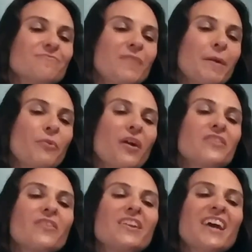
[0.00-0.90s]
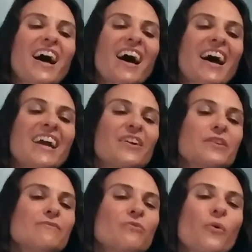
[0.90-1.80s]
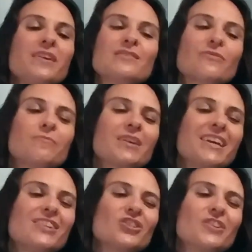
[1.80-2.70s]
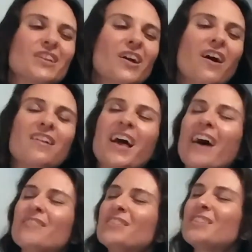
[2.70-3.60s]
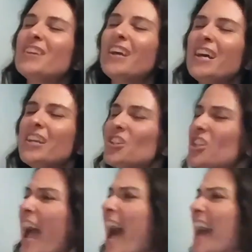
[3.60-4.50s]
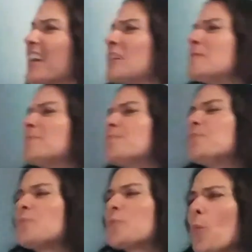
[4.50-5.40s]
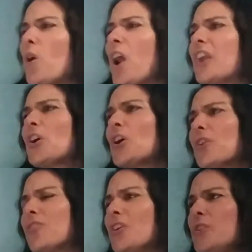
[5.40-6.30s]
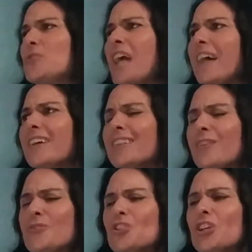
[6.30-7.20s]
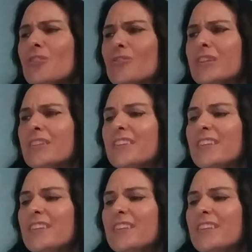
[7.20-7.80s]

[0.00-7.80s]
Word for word: my brother and I heard a voice from the kitchen call out, Jack! What on earth are you telling those children?